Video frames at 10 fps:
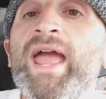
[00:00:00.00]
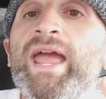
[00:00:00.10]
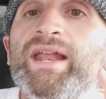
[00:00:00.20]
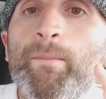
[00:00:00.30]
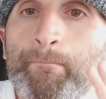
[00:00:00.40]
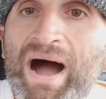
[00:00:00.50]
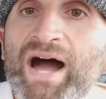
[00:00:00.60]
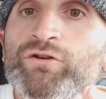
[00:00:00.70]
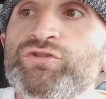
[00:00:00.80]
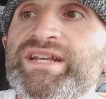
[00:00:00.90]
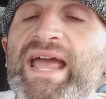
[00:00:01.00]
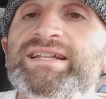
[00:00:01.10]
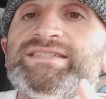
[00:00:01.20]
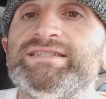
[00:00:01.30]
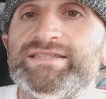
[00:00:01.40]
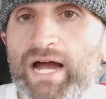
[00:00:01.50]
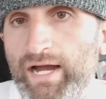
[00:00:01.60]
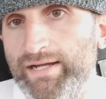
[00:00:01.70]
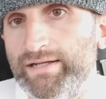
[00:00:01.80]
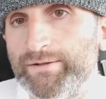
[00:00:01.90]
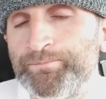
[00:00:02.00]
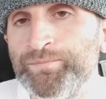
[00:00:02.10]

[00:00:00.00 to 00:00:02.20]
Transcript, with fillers: In a modern day society